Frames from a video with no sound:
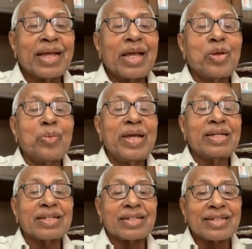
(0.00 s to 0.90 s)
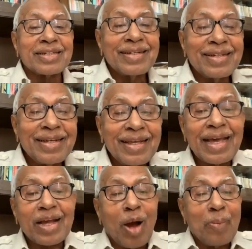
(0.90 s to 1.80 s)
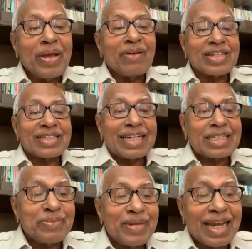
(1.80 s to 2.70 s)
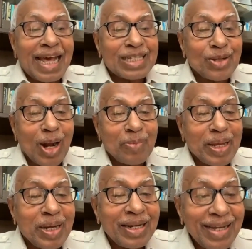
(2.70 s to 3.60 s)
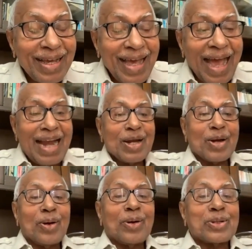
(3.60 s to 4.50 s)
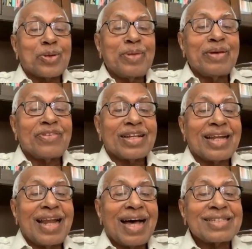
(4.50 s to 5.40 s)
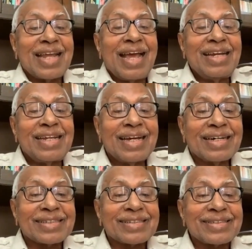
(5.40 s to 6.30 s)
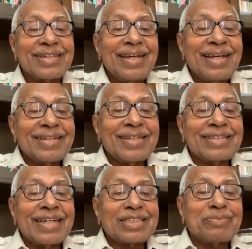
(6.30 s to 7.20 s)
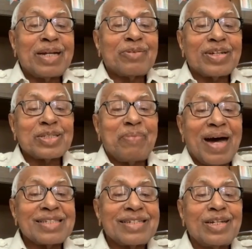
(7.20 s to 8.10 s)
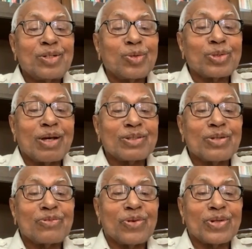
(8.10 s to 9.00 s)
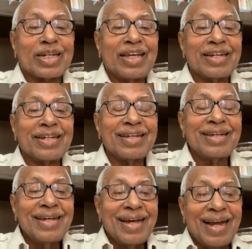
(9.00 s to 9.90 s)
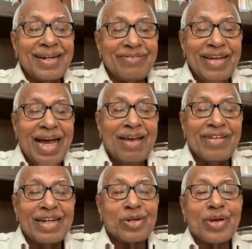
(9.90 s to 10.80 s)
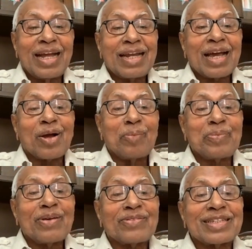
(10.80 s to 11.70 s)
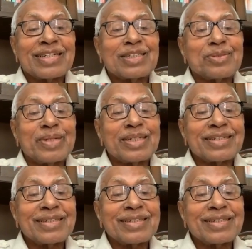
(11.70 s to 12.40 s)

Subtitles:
Can you beat it? A copy of the judgment has not been handed over to me for the last 8 years. The judgment was passed in 2014, and we have yet to get a copy of the judgment.